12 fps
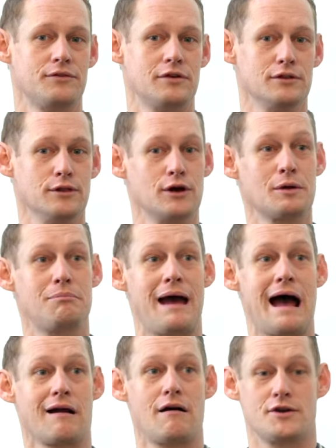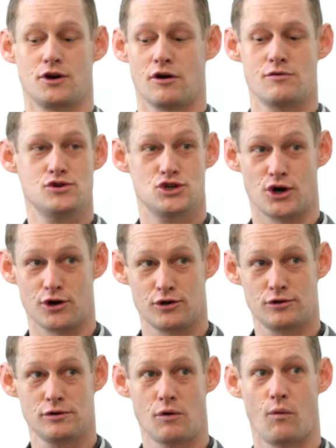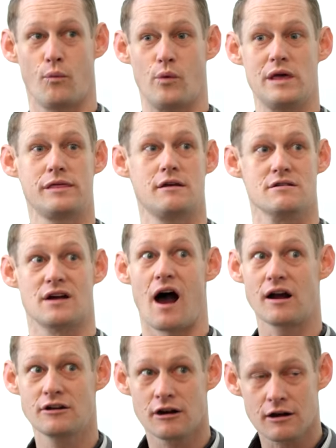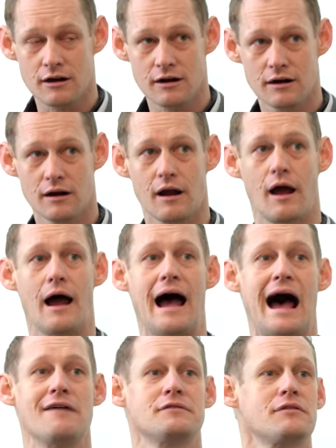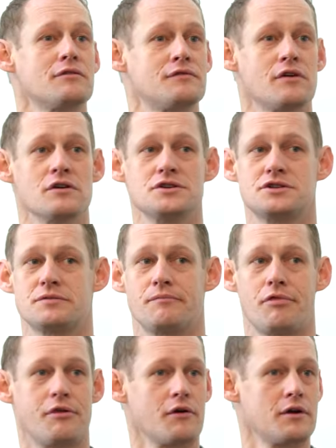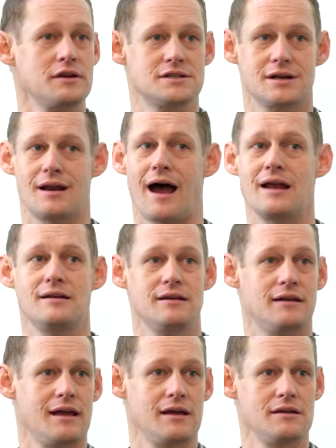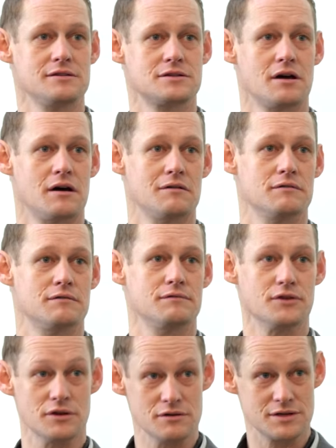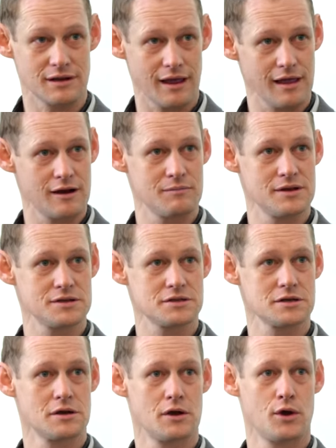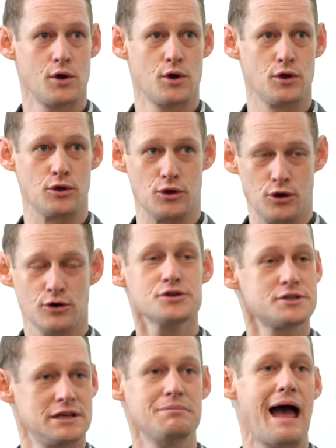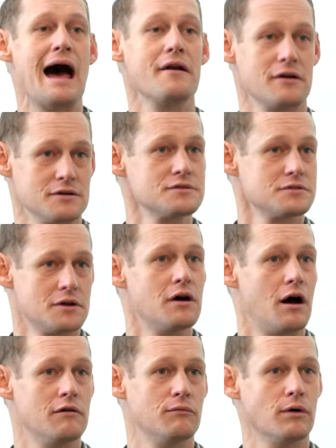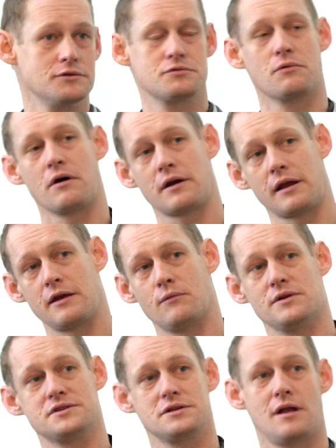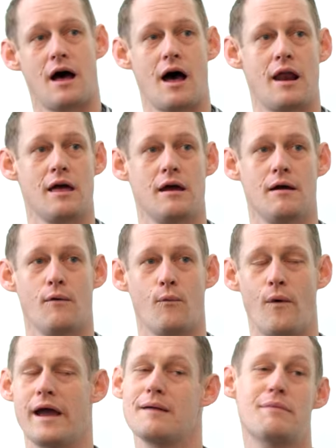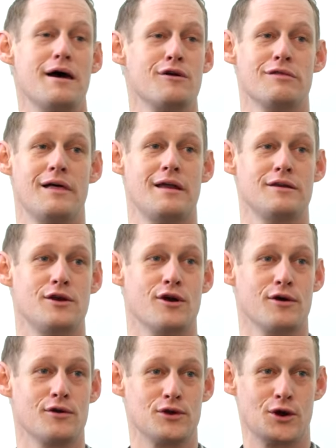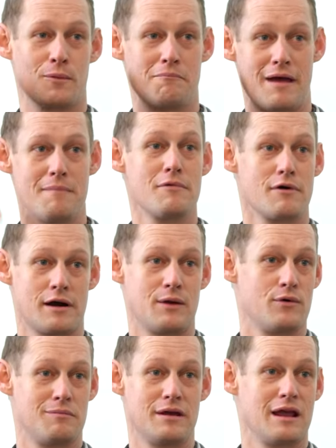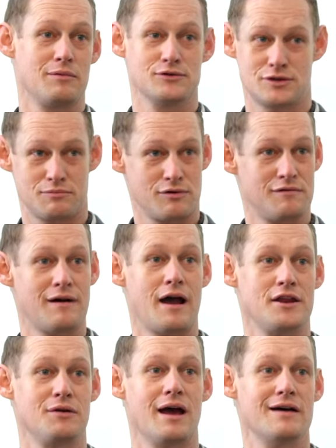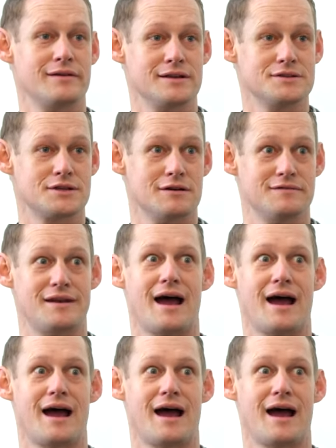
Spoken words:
to look back on your own journal with your doctor after the first 30 to 90 days of using cannabis, you'll see patterns of what's working and what's not way better than your memory would be able to provide you evidence of